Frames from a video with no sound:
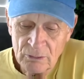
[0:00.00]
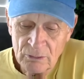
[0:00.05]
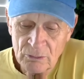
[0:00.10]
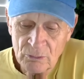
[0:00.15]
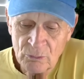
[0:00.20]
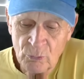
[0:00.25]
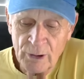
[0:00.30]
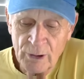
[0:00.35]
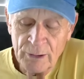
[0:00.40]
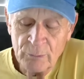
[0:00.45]

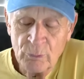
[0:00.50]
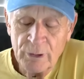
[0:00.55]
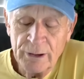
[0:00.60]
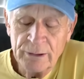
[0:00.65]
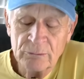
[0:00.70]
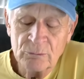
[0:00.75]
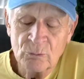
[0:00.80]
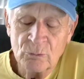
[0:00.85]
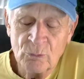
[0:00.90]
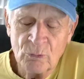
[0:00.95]

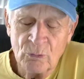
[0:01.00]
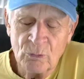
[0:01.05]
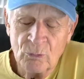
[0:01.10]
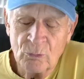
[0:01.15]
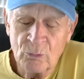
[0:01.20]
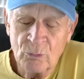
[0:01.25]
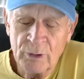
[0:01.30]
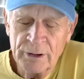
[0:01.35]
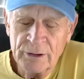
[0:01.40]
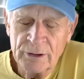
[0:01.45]

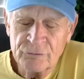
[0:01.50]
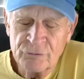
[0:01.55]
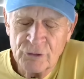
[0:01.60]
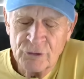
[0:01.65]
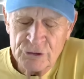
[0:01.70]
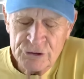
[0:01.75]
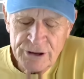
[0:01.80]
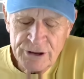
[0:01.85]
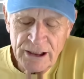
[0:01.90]
when it first